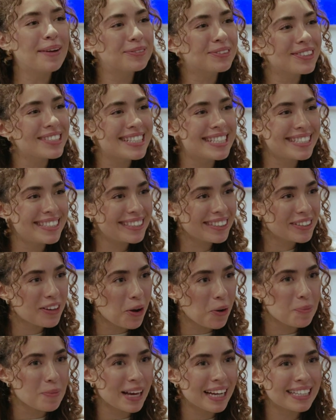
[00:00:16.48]
Christina
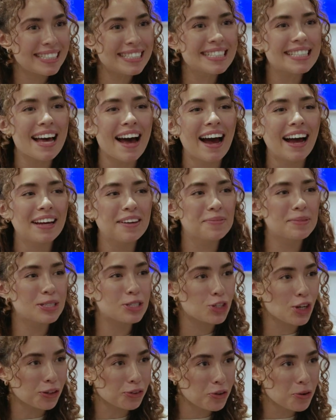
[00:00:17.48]
Gomez. I'm the
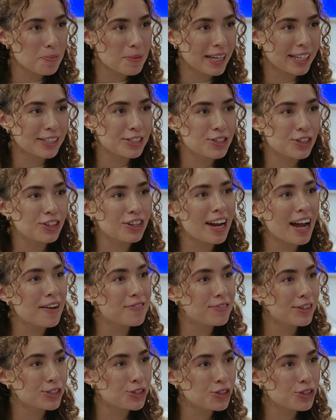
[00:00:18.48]
general manager at
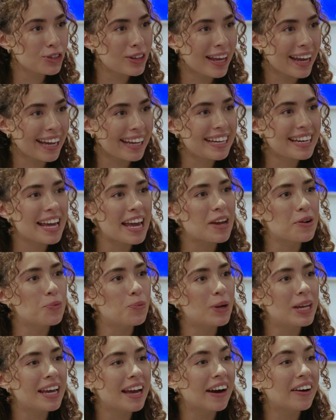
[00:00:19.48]
Venture Lane, and
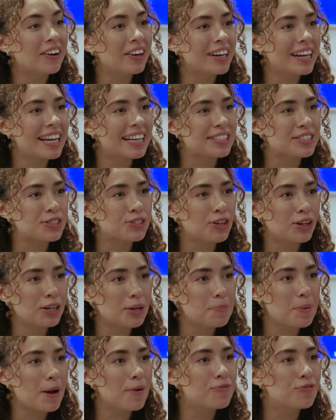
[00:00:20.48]
we are a startup
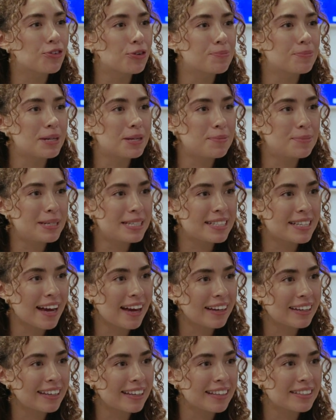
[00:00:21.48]
hub for B2B
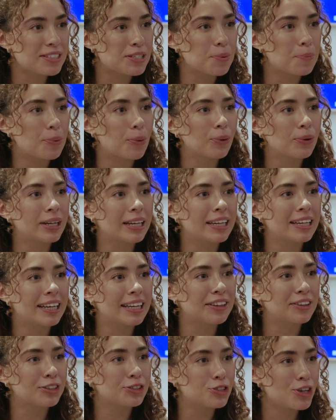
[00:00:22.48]
tech supporting in
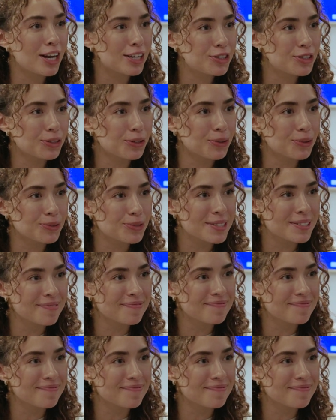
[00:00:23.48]
their traction goals.